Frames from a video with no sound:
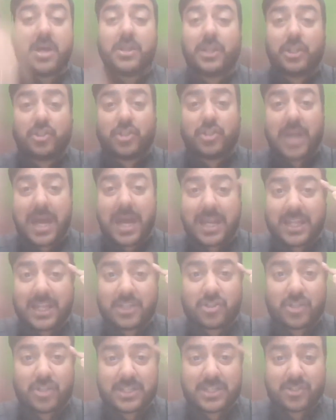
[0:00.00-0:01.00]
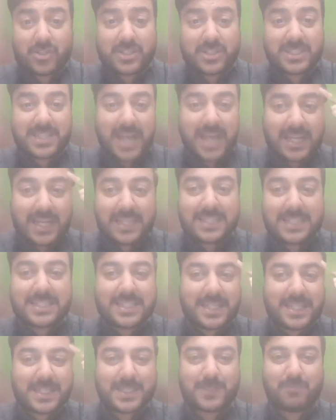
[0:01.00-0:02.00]
The challenge is to silence
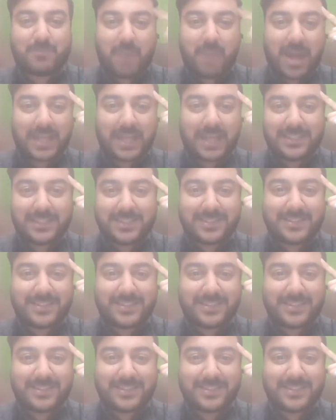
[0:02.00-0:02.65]
this mind.